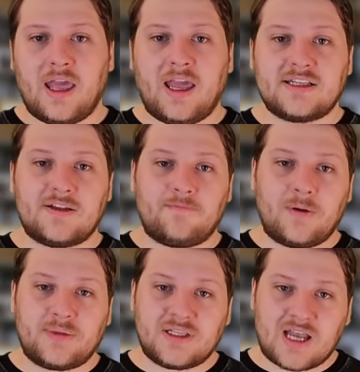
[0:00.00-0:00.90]
he gets to
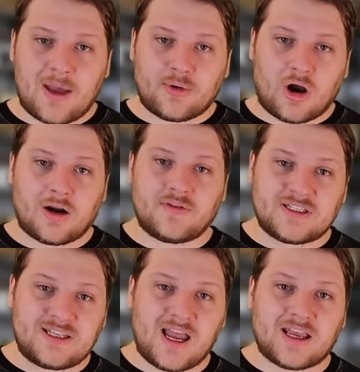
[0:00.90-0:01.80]
flip the top card of his
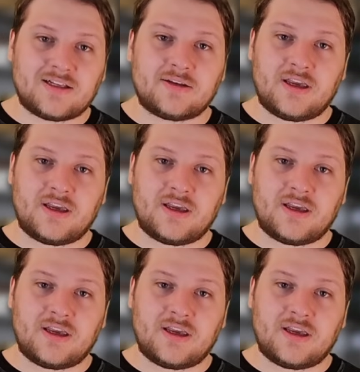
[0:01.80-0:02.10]
deck until